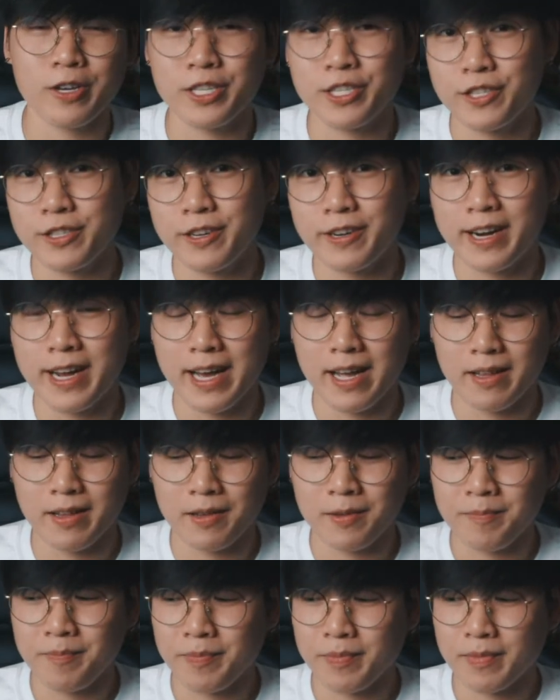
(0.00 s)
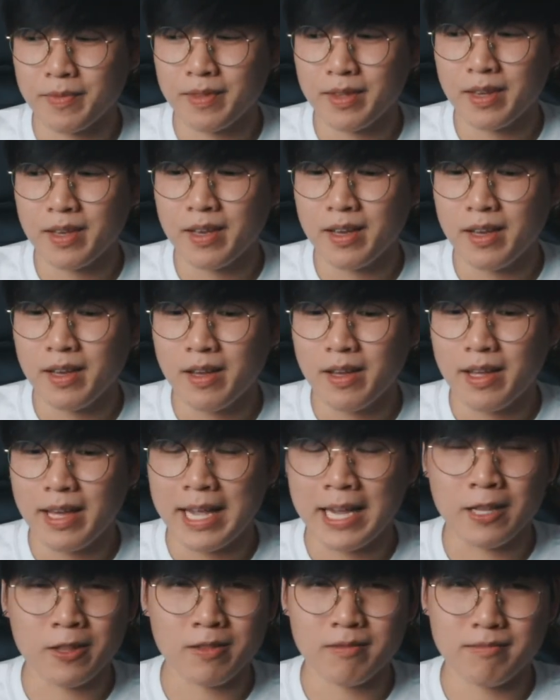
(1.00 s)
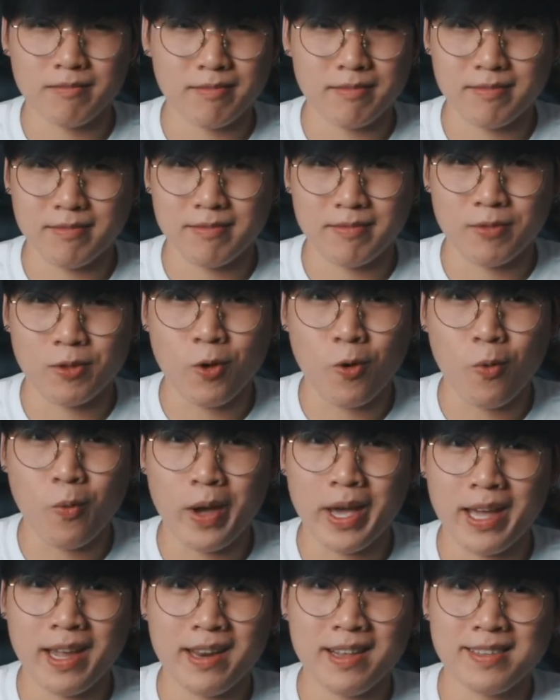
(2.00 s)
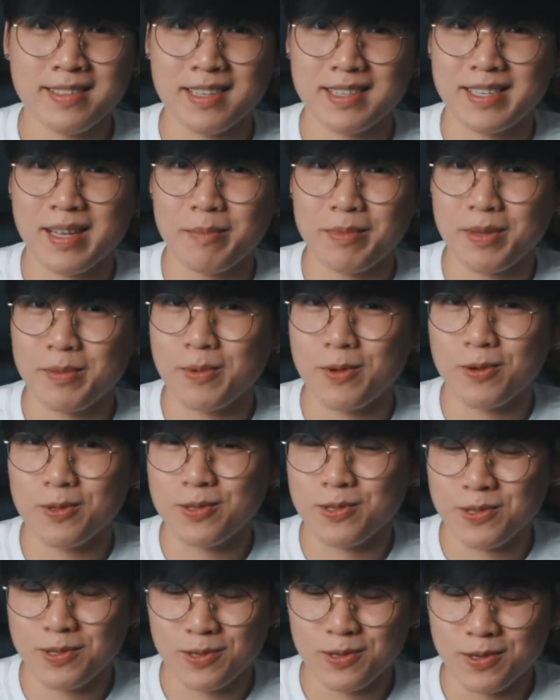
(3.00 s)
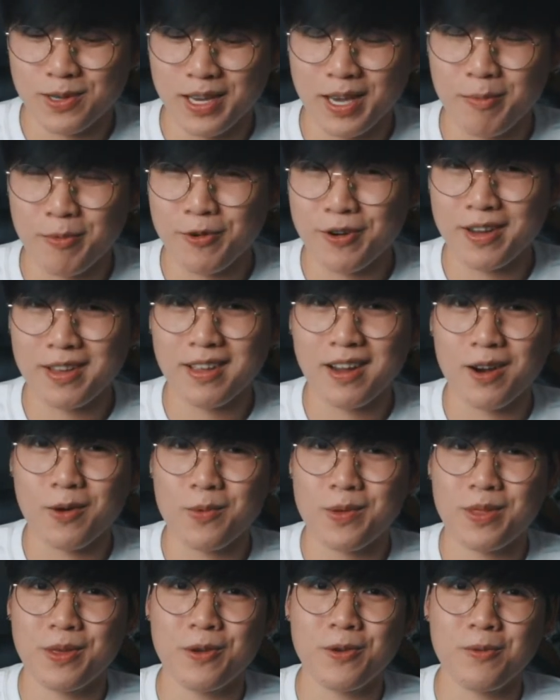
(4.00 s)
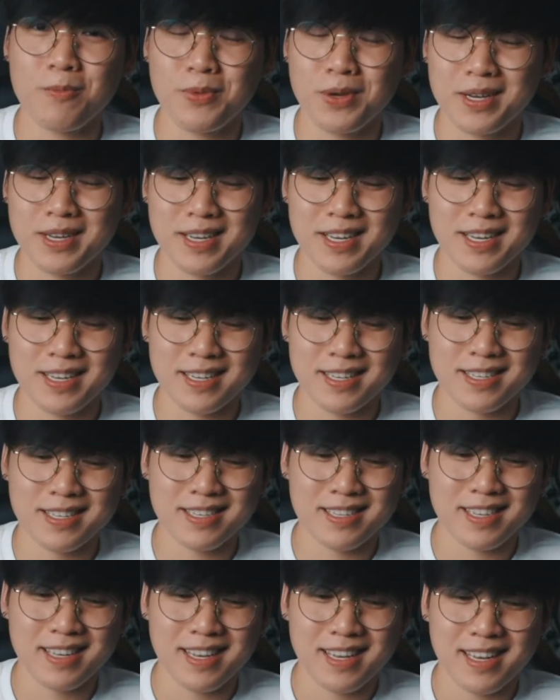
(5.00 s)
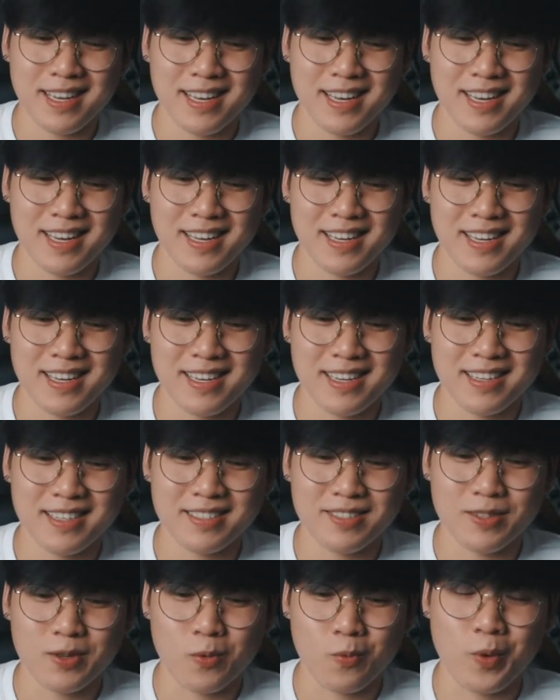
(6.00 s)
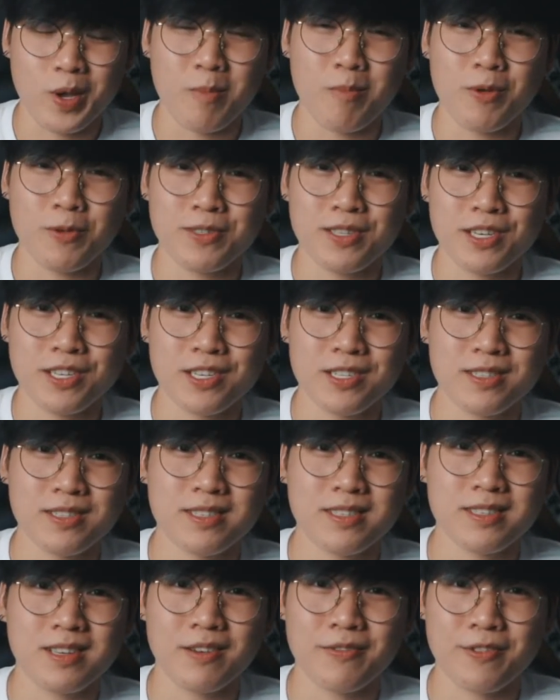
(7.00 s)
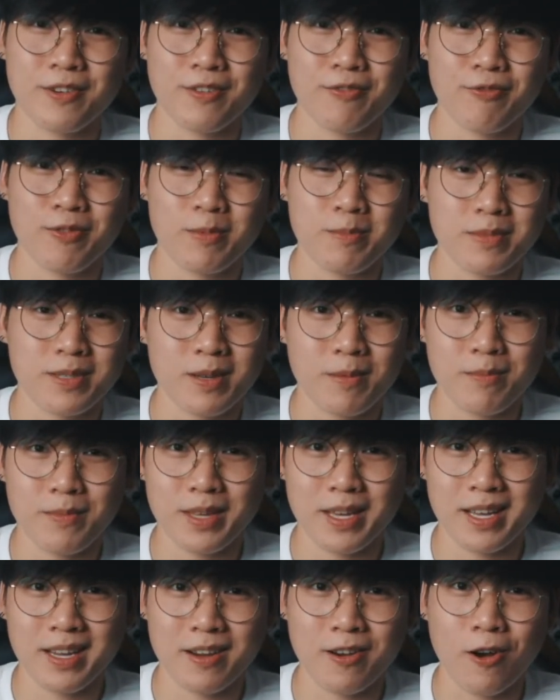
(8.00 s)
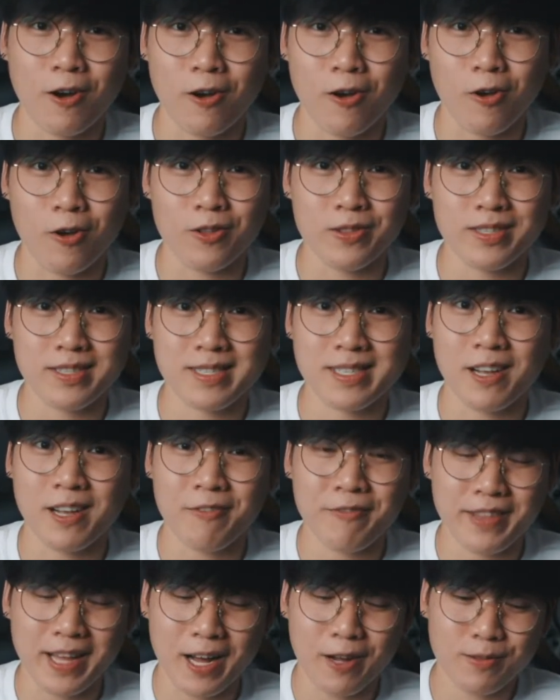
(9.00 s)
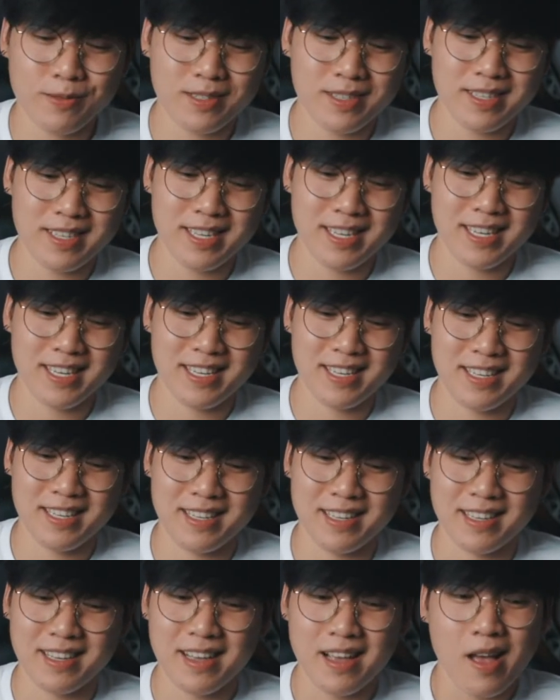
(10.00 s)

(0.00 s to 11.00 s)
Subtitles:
engineer hat. In no way it is acceptable to keep your guitar with you, because we musicians suffer from something called self-doubt. And